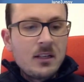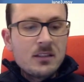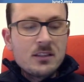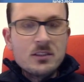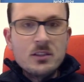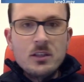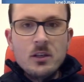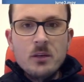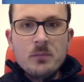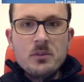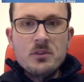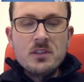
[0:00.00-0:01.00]
Just so you know,
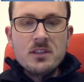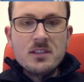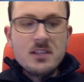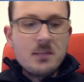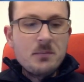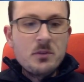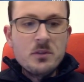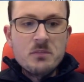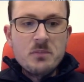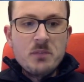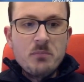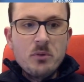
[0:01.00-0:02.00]
I'm using the same
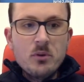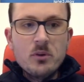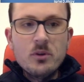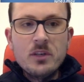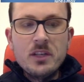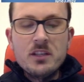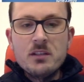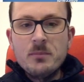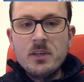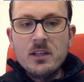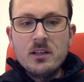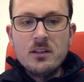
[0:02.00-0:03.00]
USB port on each
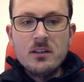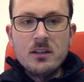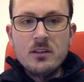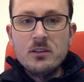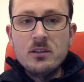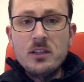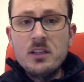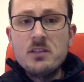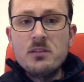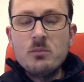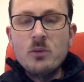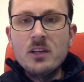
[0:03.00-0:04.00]
mic, on
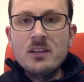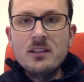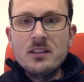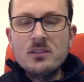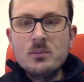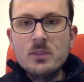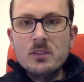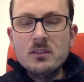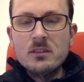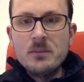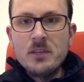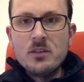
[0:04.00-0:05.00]
each one as well
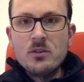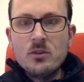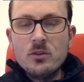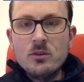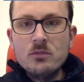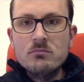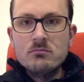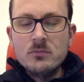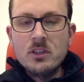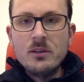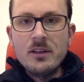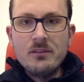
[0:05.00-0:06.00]
to make sure
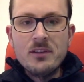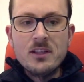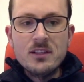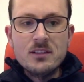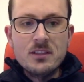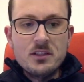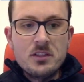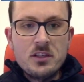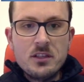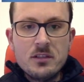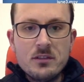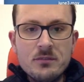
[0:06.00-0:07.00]
you know everything's
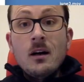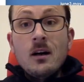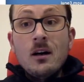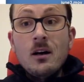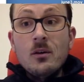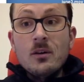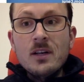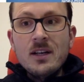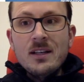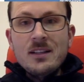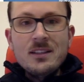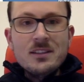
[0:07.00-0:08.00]
legit.
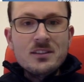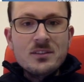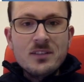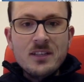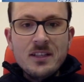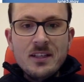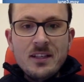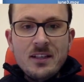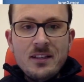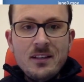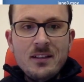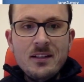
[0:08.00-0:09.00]
Okay, let's try
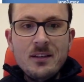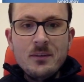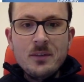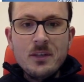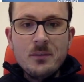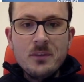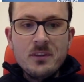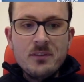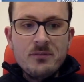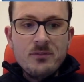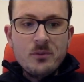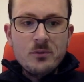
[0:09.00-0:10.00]
again. Here we are with the
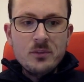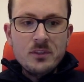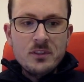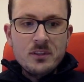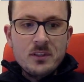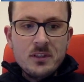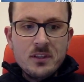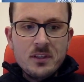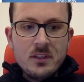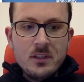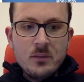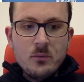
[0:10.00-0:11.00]
folder to the
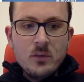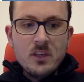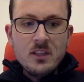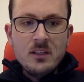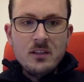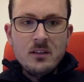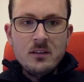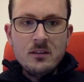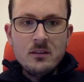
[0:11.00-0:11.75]
T1.